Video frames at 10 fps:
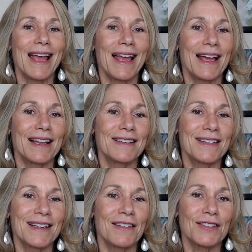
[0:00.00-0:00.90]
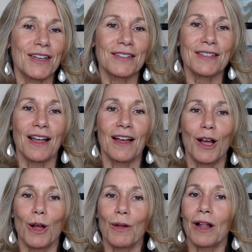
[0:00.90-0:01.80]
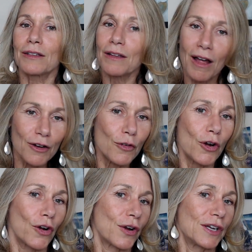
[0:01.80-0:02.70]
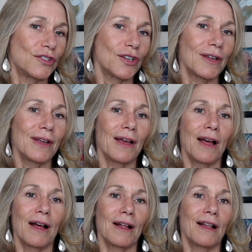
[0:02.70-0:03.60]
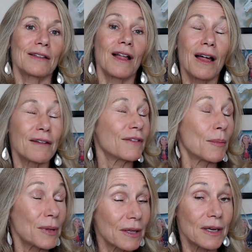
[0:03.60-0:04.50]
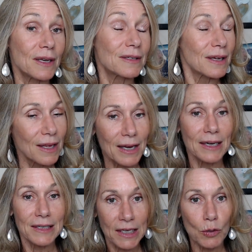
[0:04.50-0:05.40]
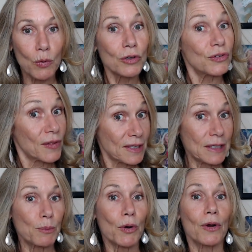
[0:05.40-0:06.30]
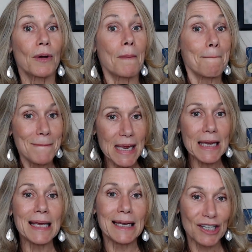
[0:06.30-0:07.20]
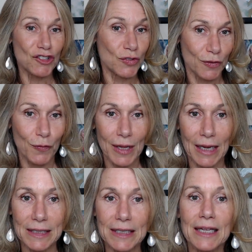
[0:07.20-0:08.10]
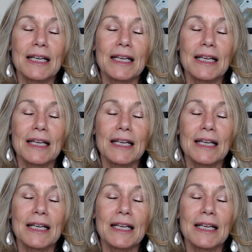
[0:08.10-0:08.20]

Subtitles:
and gives us a lot of courage, a lot of ability to connect inward to the deeper meaning and issues of things.